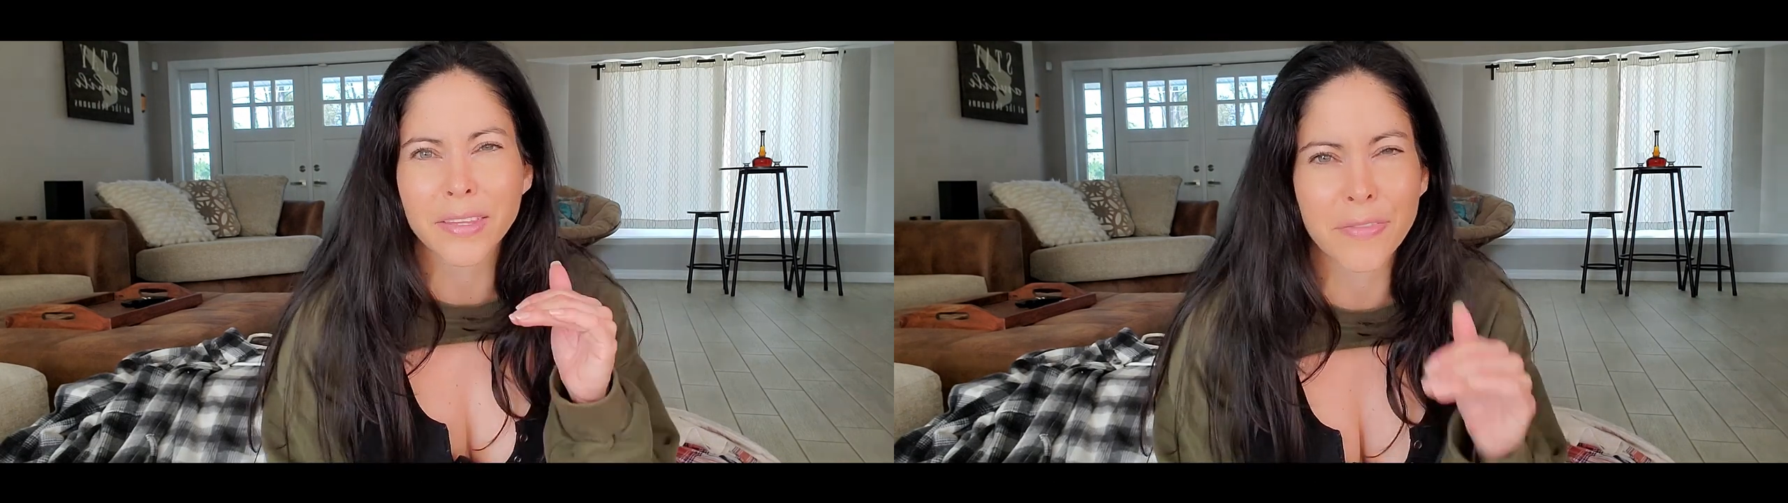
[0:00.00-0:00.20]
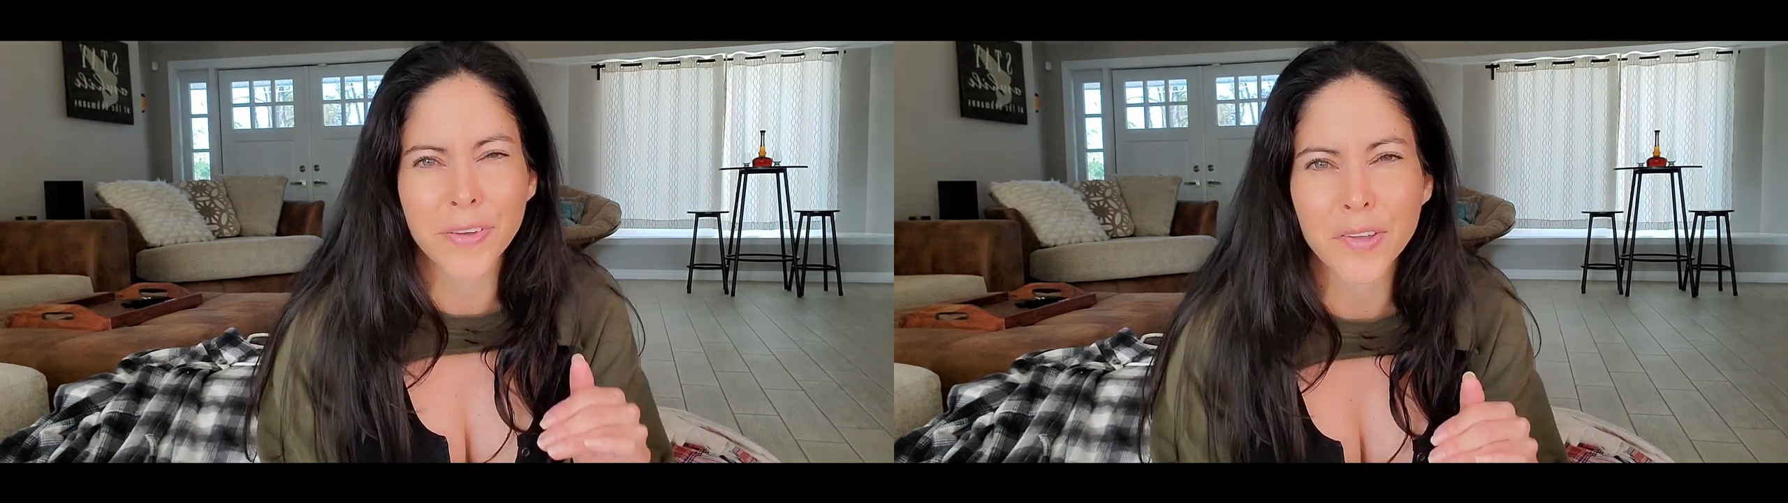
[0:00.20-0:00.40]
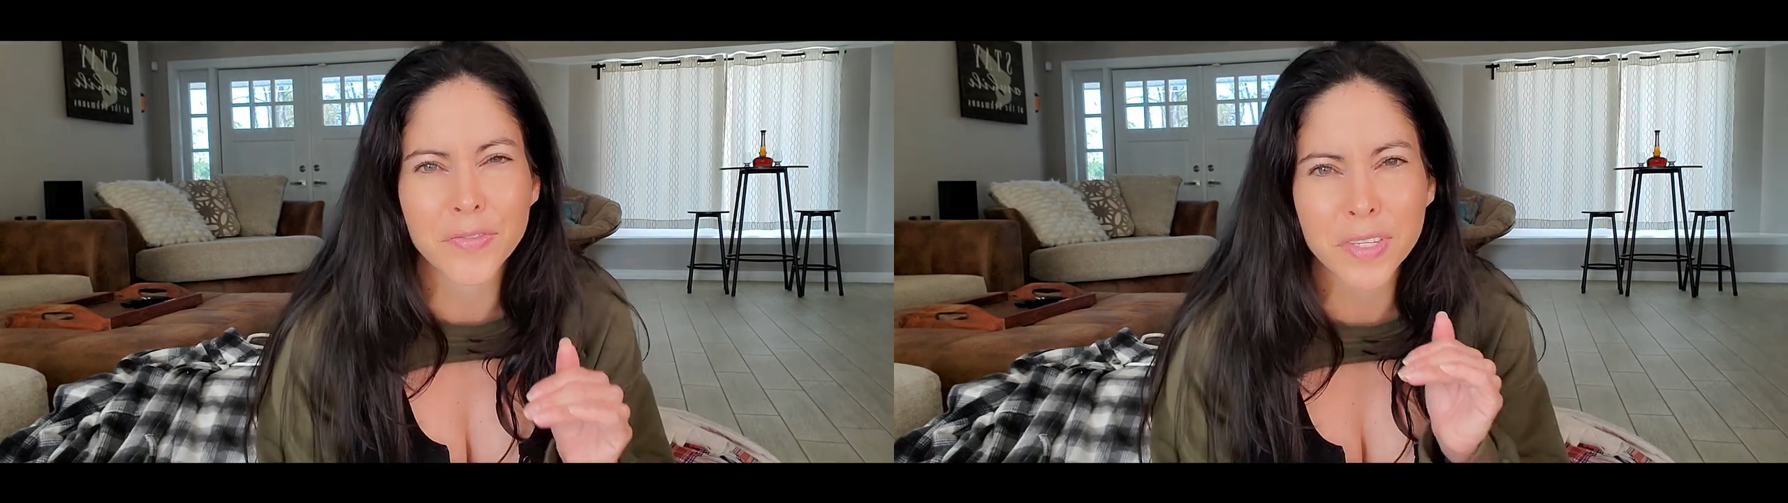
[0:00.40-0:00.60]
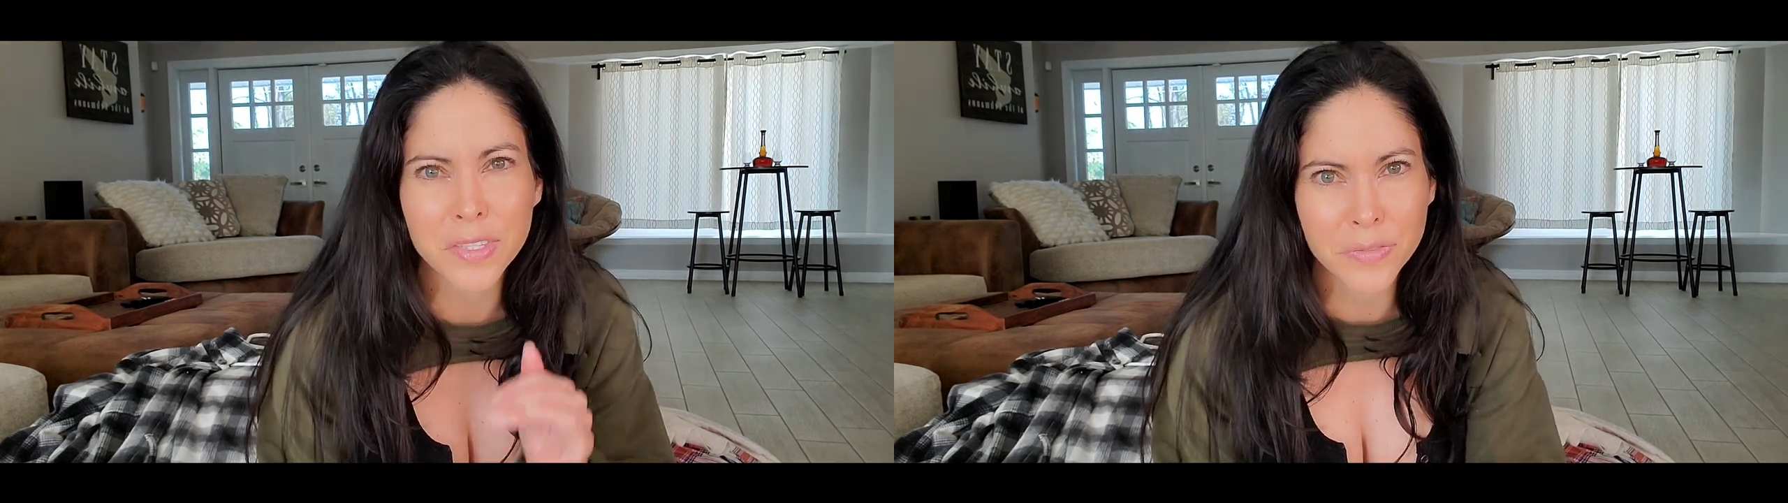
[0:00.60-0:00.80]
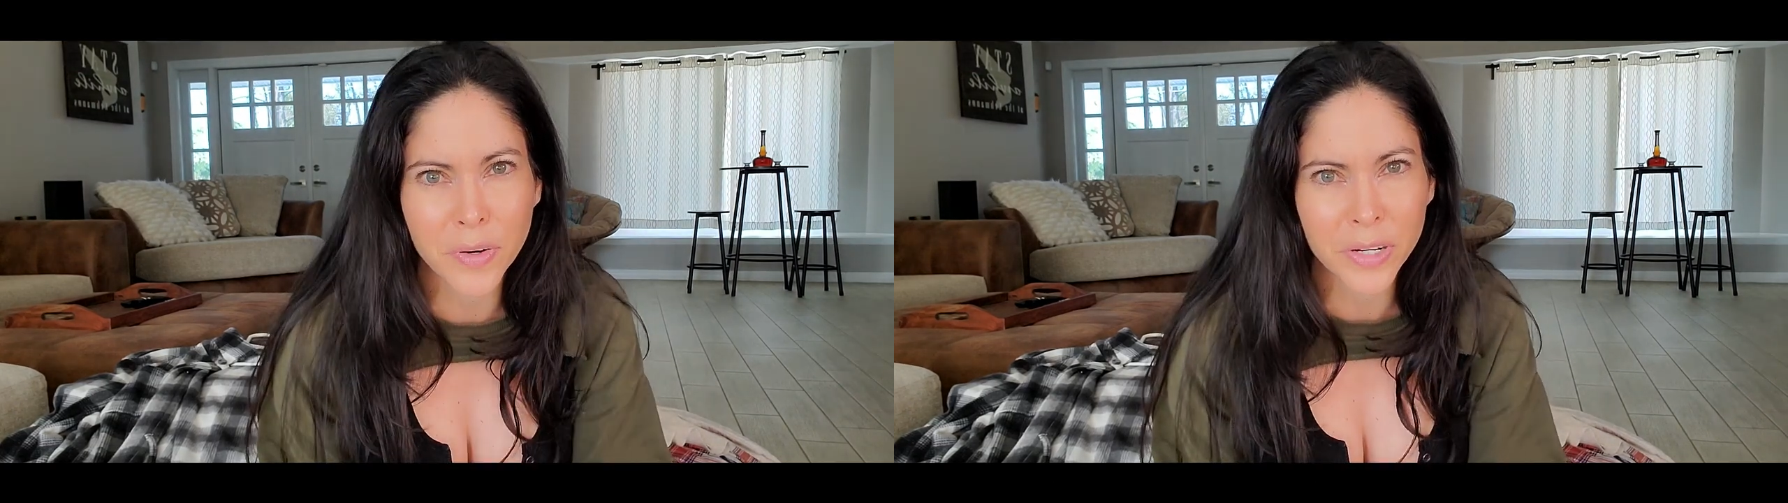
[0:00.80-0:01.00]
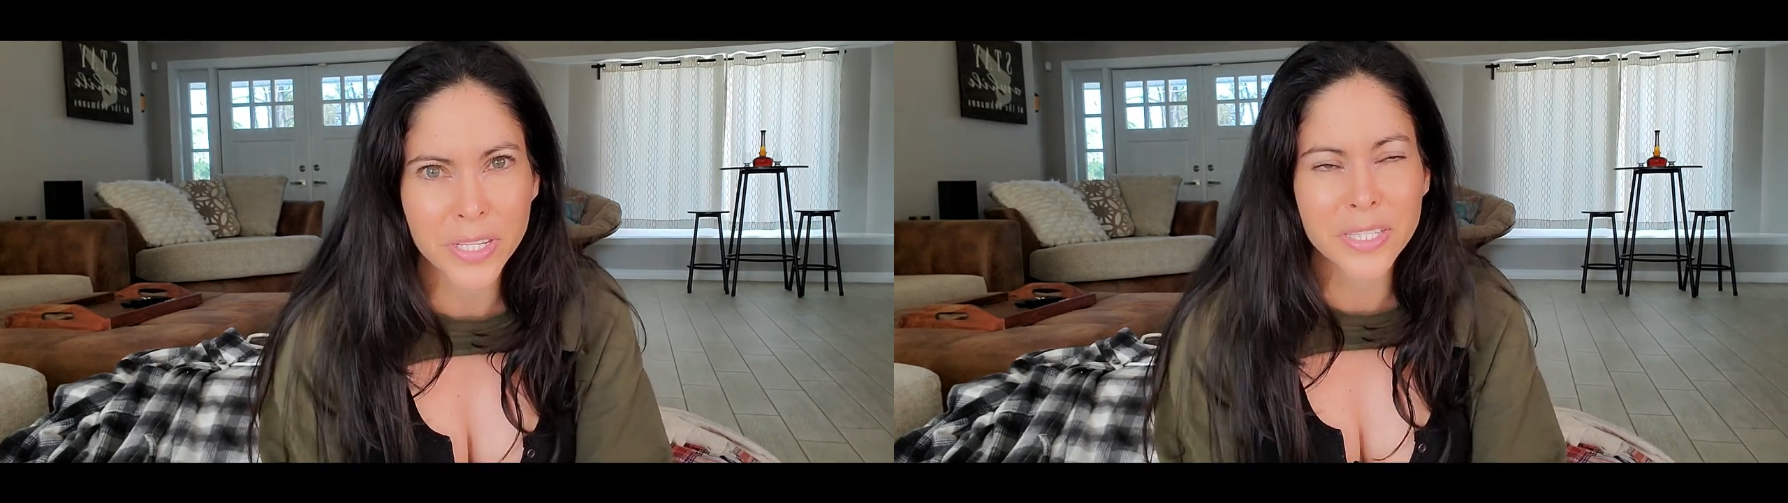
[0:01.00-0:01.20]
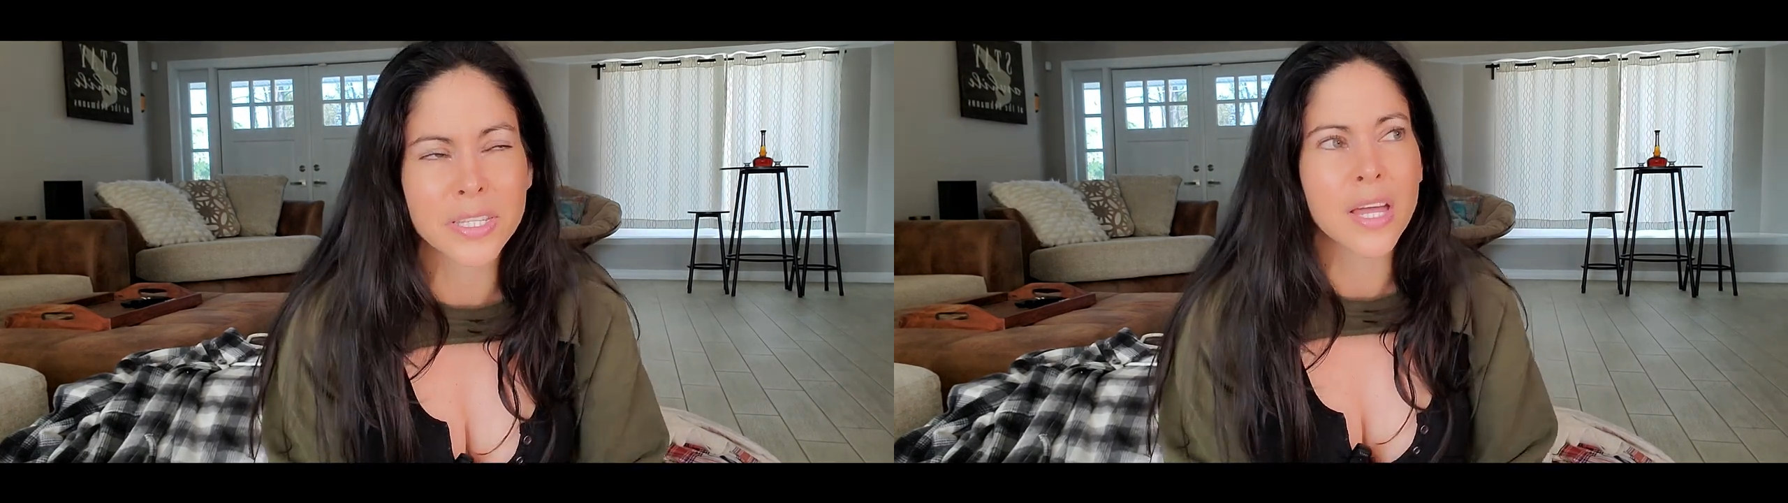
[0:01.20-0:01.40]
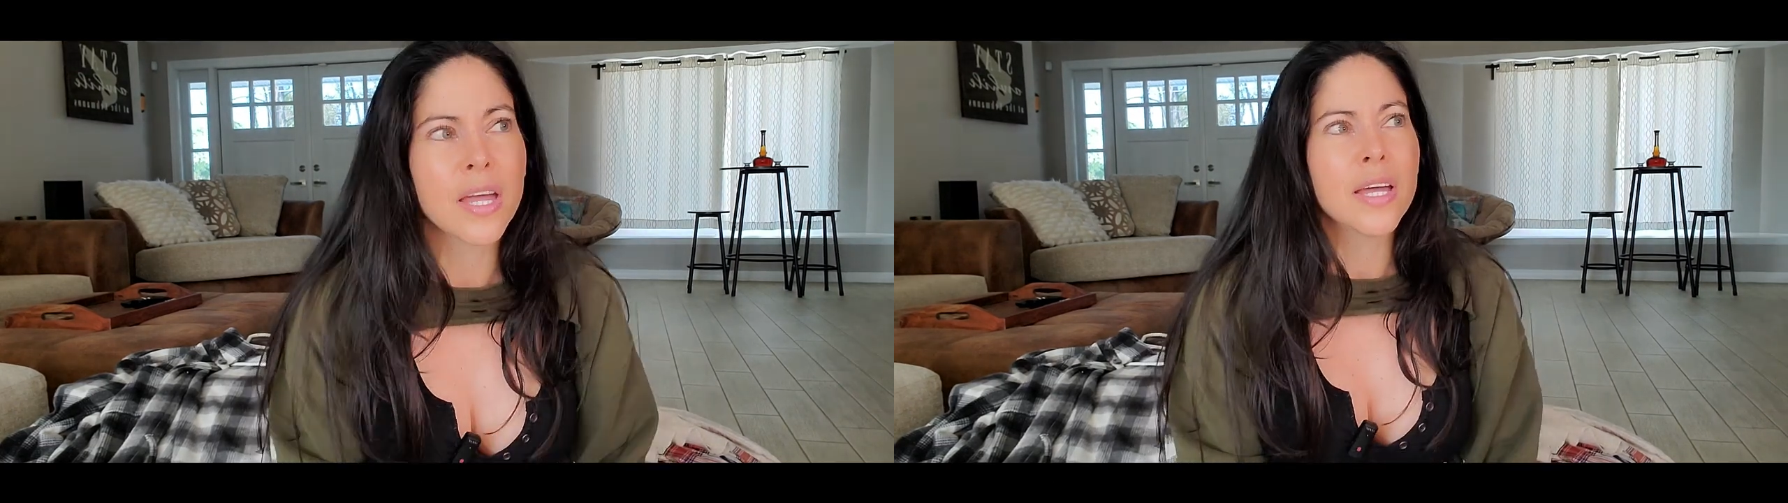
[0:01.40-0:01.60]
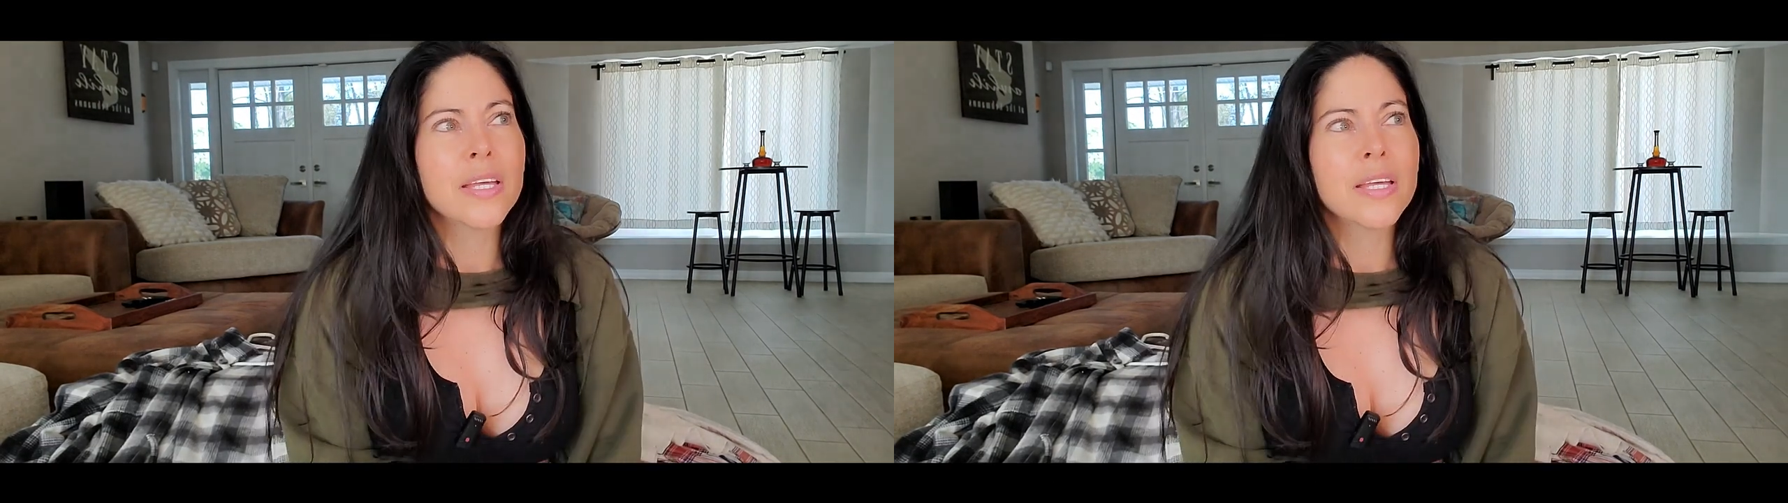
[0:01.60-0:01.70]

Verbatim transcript: in the 50s 40s